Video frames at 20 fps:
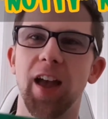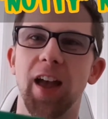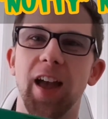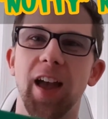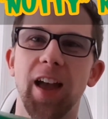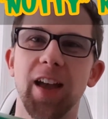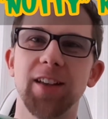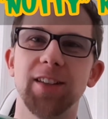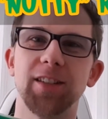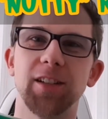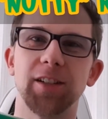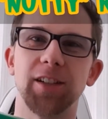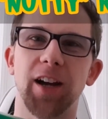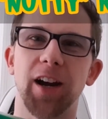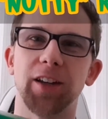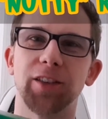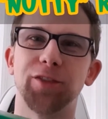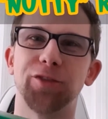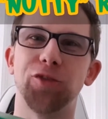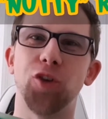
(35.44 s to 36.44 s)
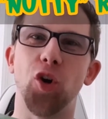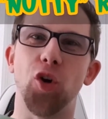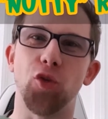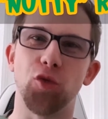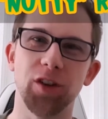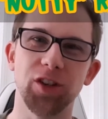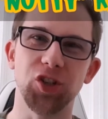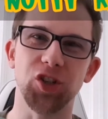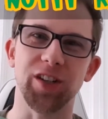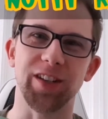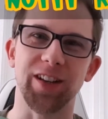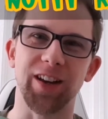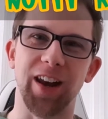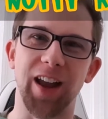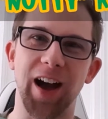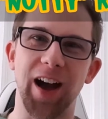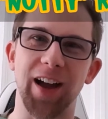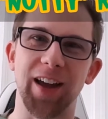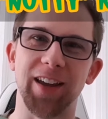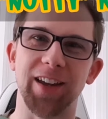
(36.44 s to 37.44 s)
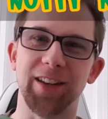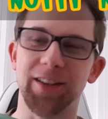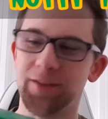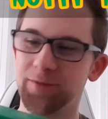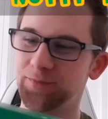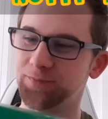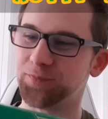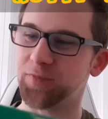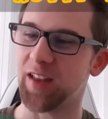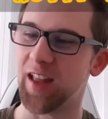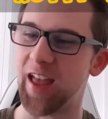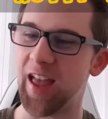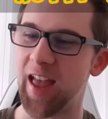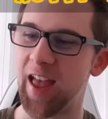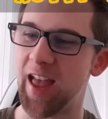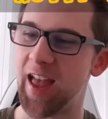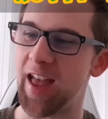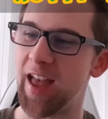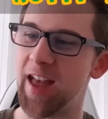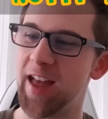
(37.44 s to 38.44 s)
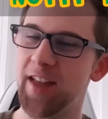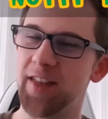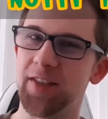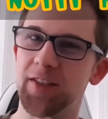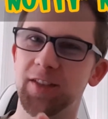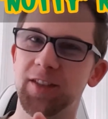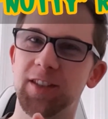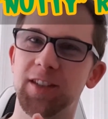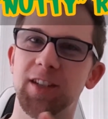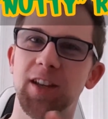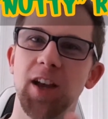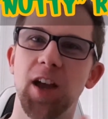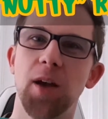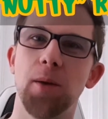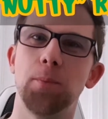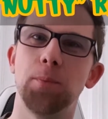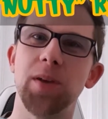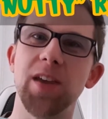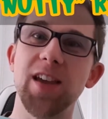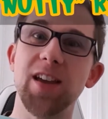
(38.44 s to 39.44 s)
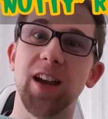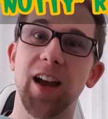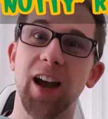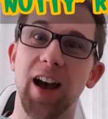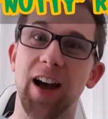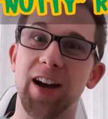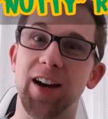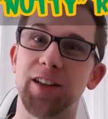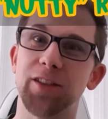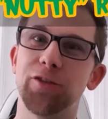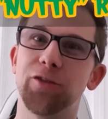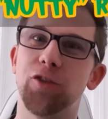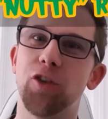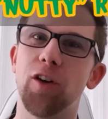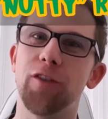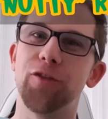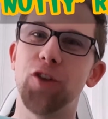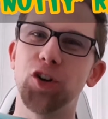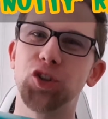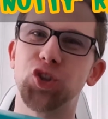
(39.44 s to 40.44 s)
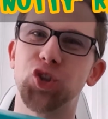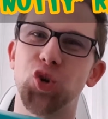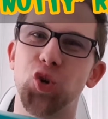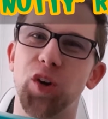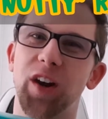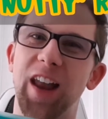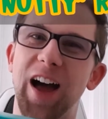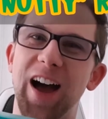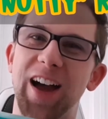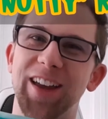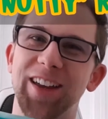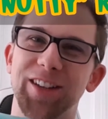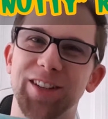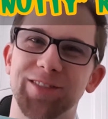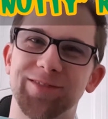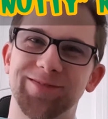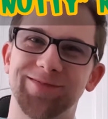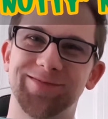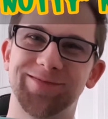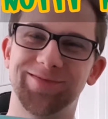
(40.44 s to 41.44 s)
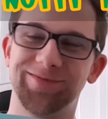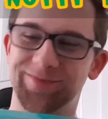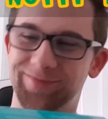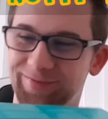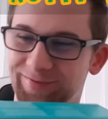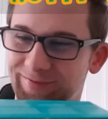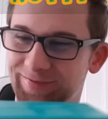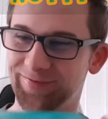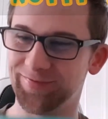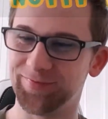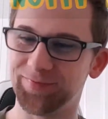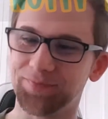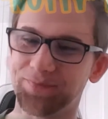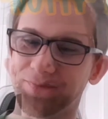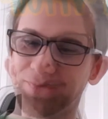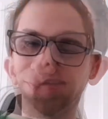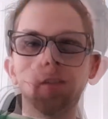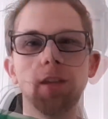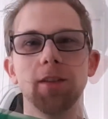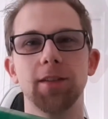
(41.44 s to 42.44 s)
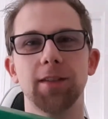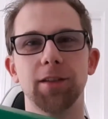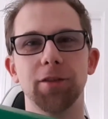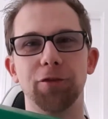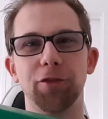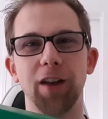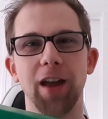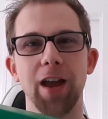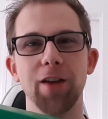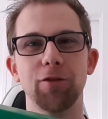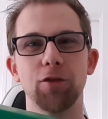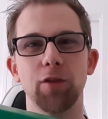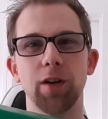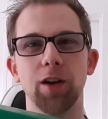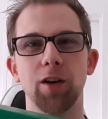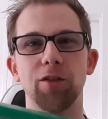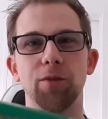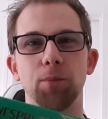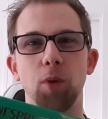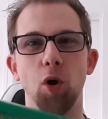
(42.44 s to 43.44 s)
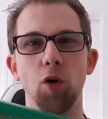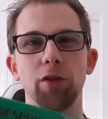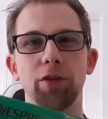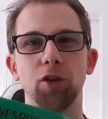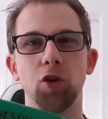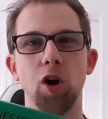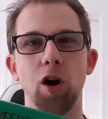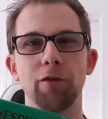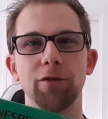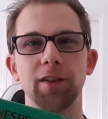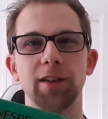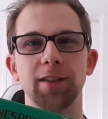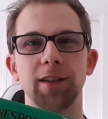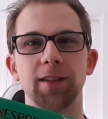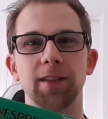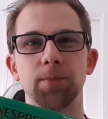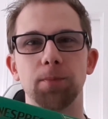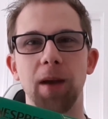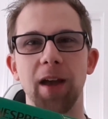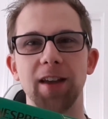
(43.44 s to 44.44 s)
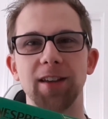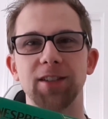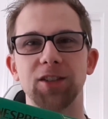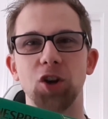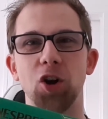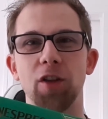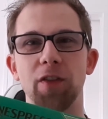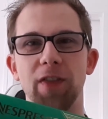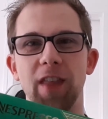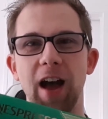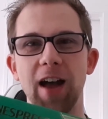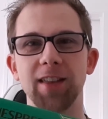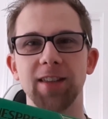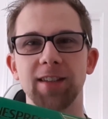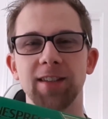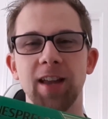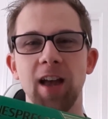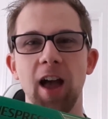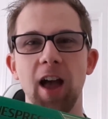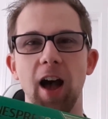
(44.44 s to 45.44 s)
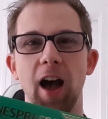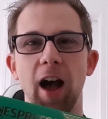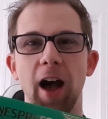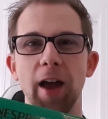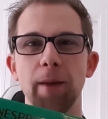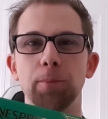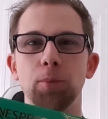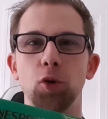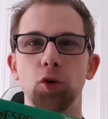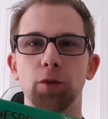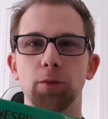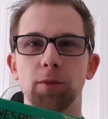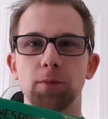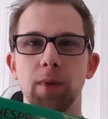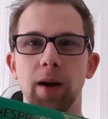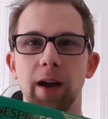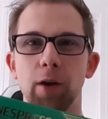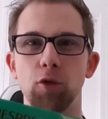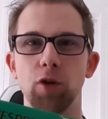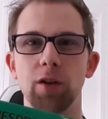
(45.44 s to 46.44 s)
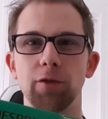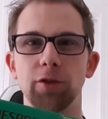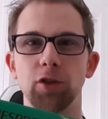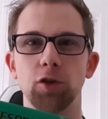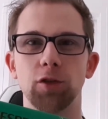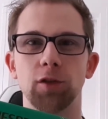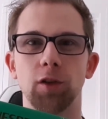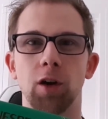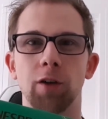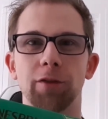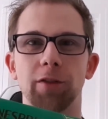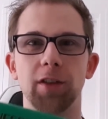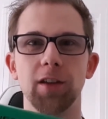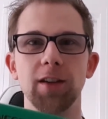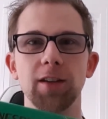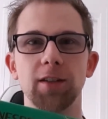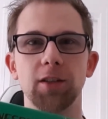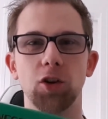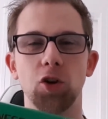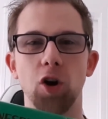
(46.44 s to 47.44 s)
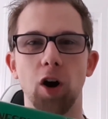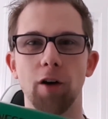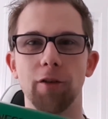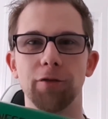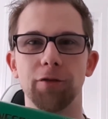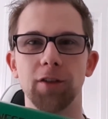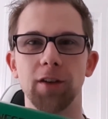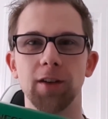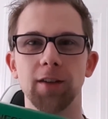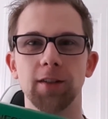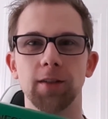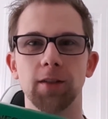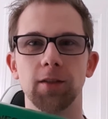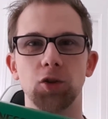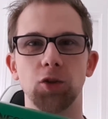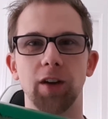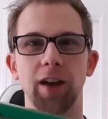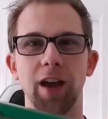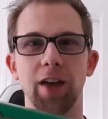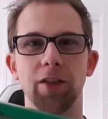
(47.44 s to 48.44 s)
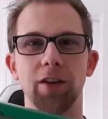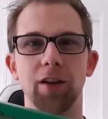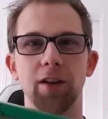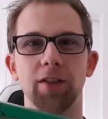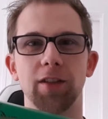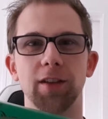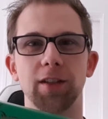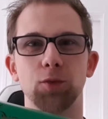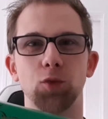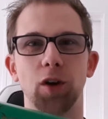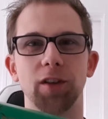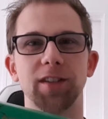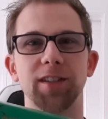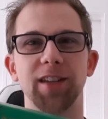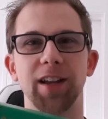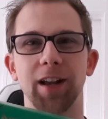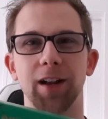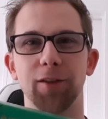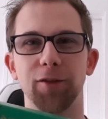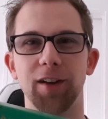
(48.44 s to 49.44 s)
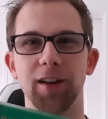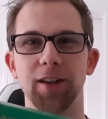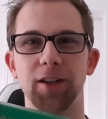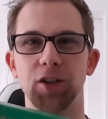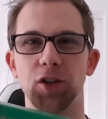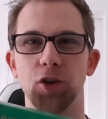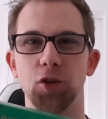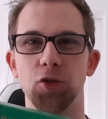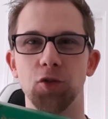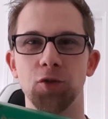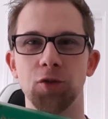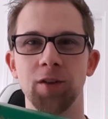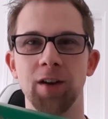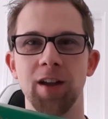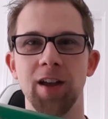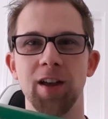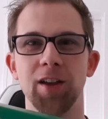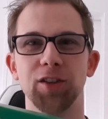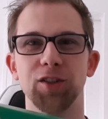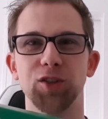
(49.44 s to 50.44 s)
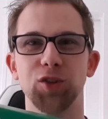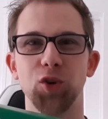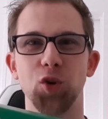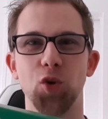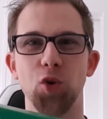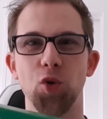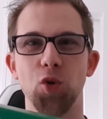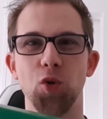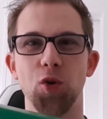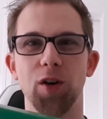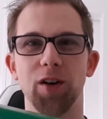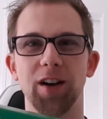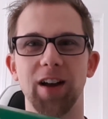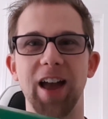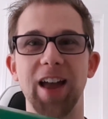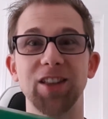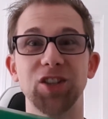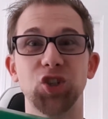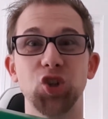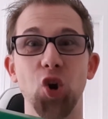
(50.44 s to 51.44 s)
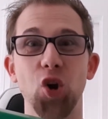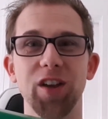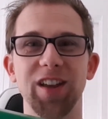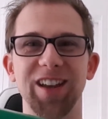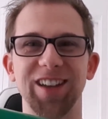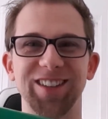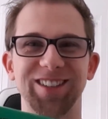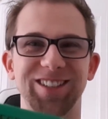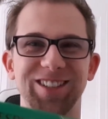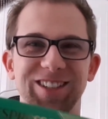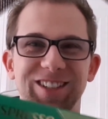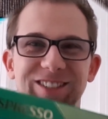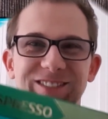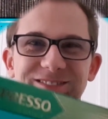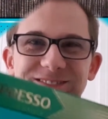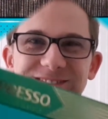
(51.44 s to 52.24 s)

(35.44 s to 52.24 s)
Hazelnut for Original Line and Pecan for Vertuo Line. Since the flavoring of both coffees is based on nuts, I put my reviews of these coffees together in this one single video, so enjoy it!